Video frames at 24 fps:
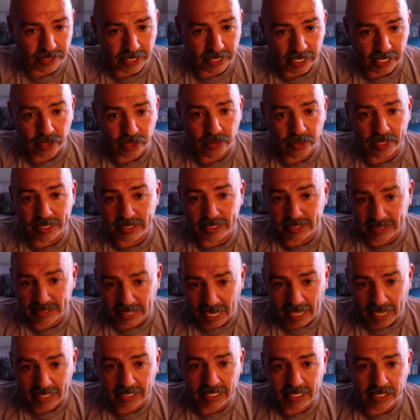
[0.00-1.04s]
I know
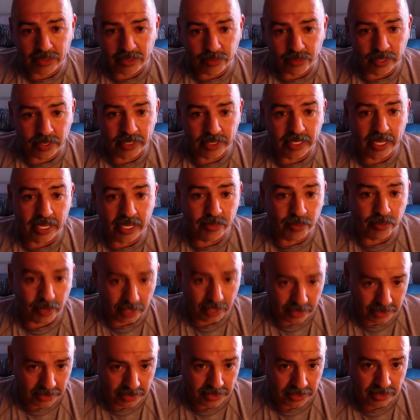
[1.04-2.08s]
exactly what they
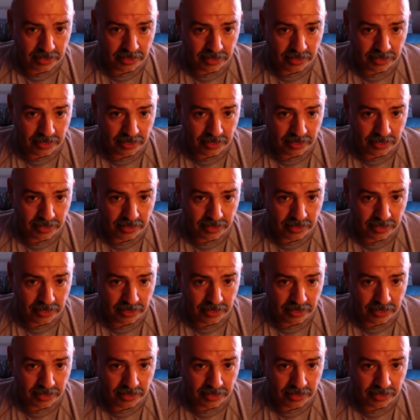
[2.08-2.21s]
want,